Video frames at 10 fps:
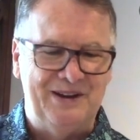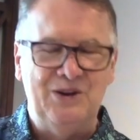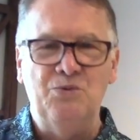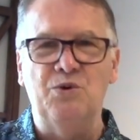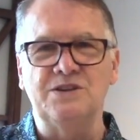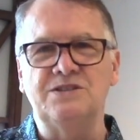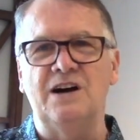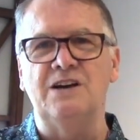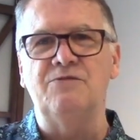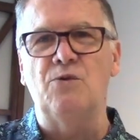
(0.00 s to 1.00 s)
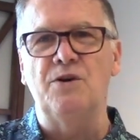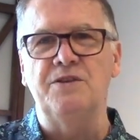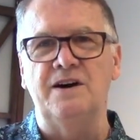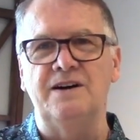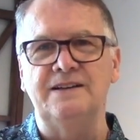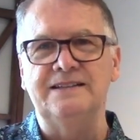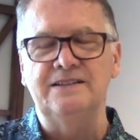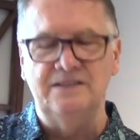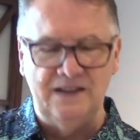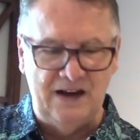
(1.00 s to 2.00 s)
was done for the
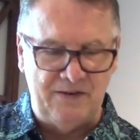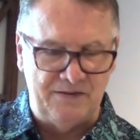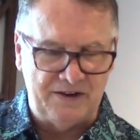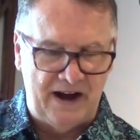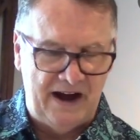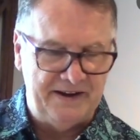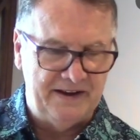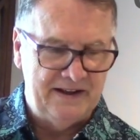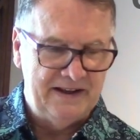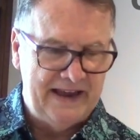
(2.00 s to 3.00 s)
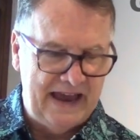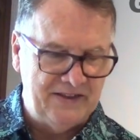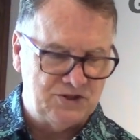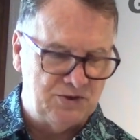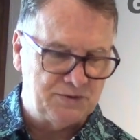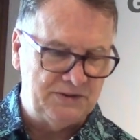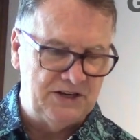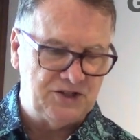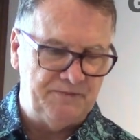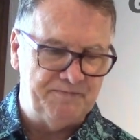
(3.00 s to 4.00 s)
love of God and the Jewish
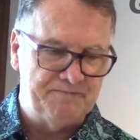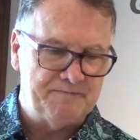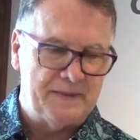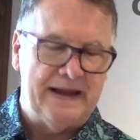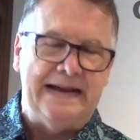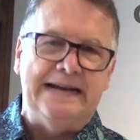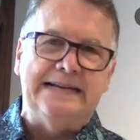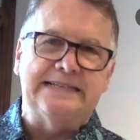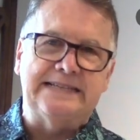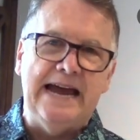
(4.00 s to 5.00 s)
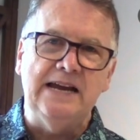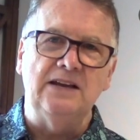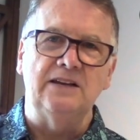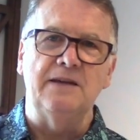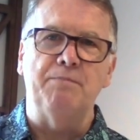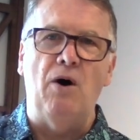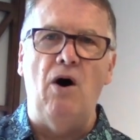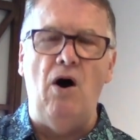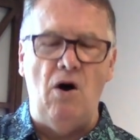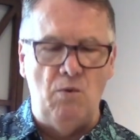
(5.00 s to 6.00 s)
religion. Secondly,
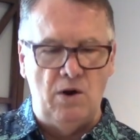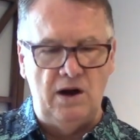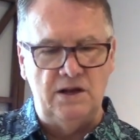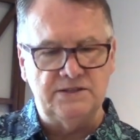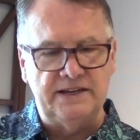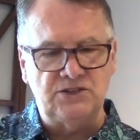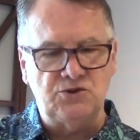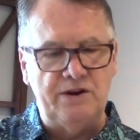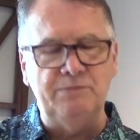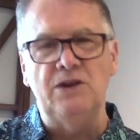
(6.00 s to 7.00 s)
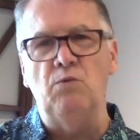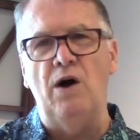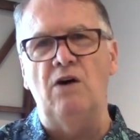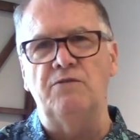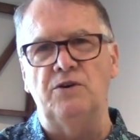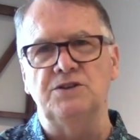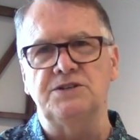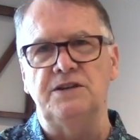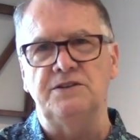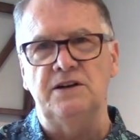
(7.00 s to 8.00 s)
Paul was extremely well
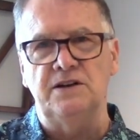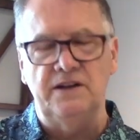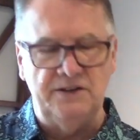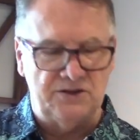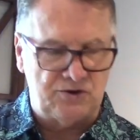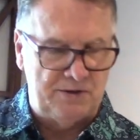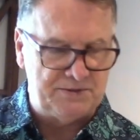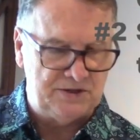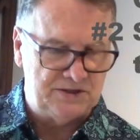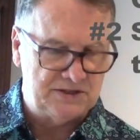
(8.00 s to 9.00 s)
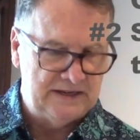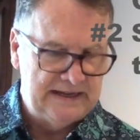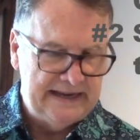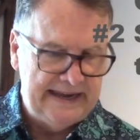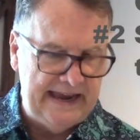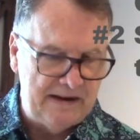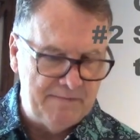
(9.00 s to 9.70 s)
versed in the, in the scriptures. He had